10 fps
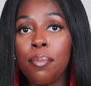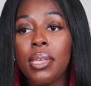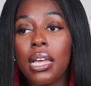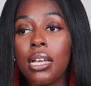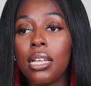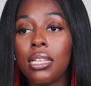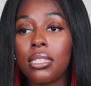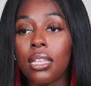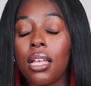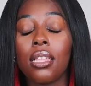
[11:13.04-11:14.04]

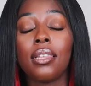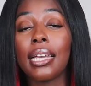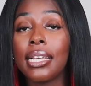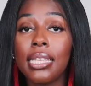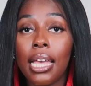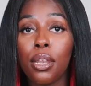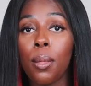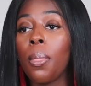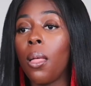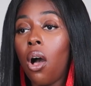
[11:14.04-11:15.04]
Because like I said,
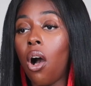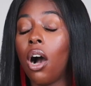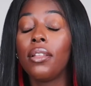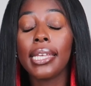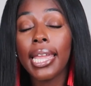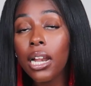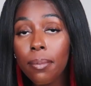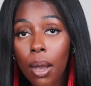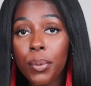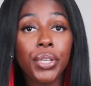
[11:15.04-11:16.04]
all they care
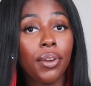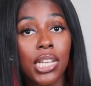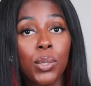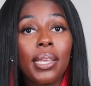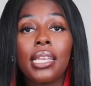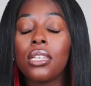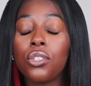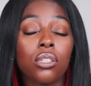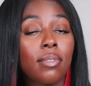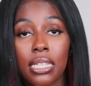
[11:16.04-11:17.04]
about when you graduate
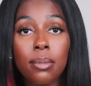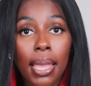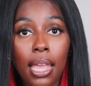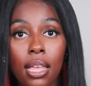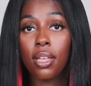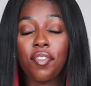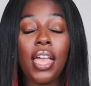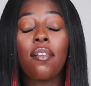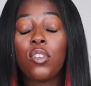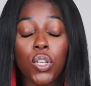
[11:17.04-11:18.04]
is your resume. If
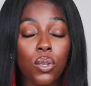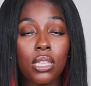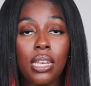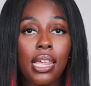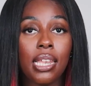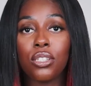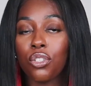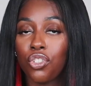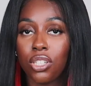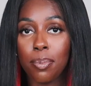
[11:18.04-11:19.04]
you haven't chosen an
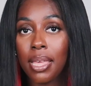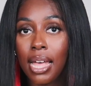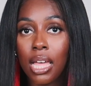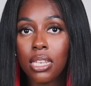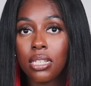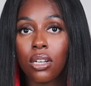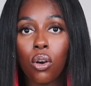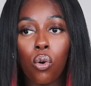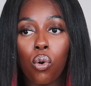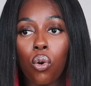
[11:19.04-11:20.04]
internship yet
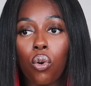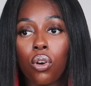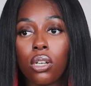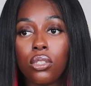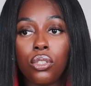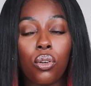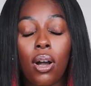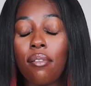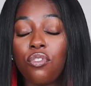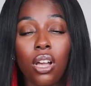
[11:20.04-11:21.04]
or
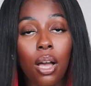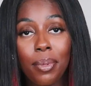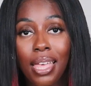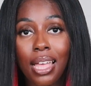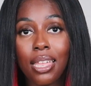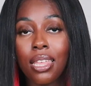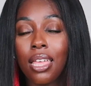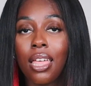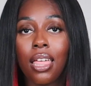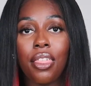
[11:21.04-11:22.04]
don't have a job yet,
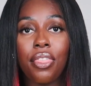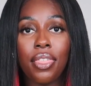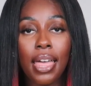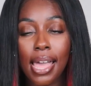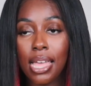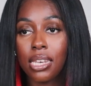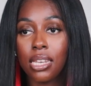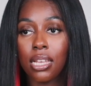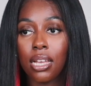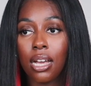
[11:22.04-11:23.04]

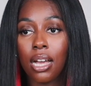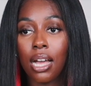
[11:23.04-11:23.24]
then